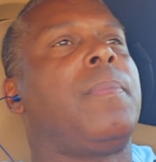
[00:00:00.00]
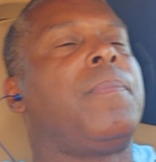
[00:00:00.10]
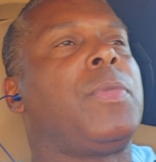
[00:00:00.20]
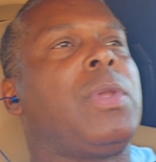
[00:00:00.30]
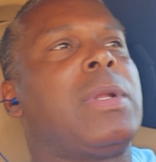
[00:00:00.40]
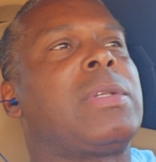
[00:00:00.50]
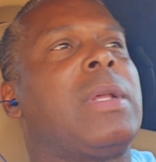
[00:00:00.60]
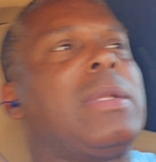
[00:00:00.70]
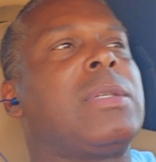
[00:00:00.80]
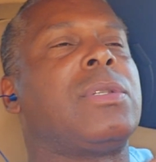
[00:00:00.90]
Do you
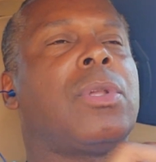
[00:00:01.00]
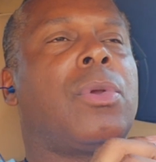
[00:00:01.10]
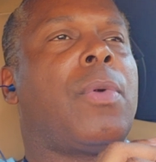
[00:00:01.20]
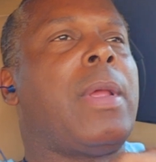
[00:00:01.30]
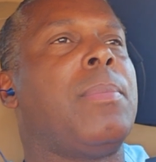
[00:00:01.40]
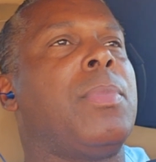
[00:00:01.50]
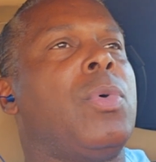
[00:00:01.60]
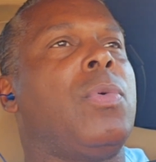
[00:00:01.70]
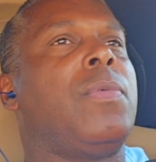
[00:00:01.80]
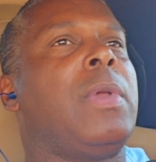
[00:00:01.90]
understand? This is a great
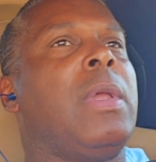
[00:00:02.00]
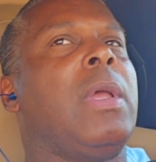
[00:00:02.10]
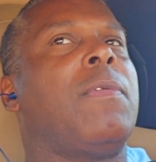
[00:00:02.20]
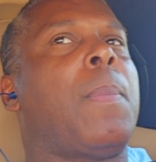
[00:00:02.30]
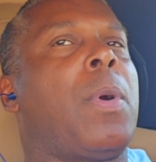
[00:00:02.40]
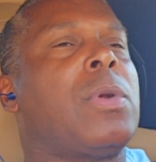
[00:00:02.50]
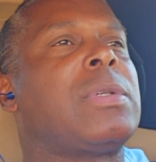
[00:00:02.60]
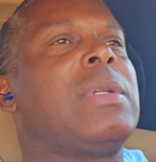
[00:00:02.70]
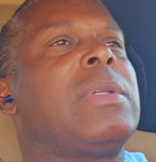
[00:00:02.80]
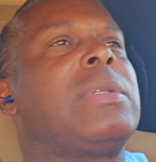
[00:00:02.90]
move. If a
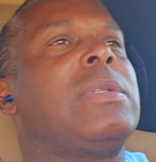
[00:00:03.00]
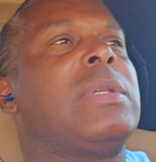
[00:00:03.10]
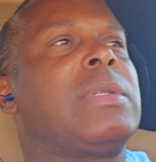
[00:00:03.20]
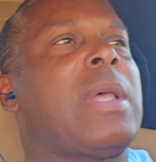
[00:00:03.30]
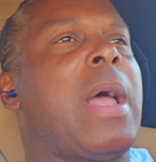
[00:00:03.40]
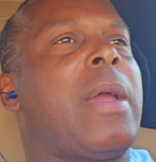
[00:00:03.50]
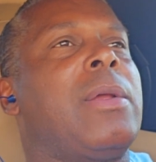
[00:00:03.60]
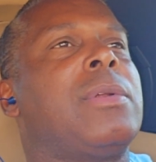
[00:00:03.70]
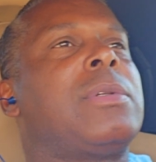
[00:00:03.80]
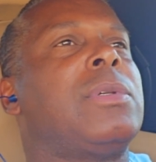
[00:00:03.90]
person is
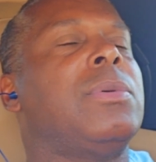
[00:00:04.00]
desiring to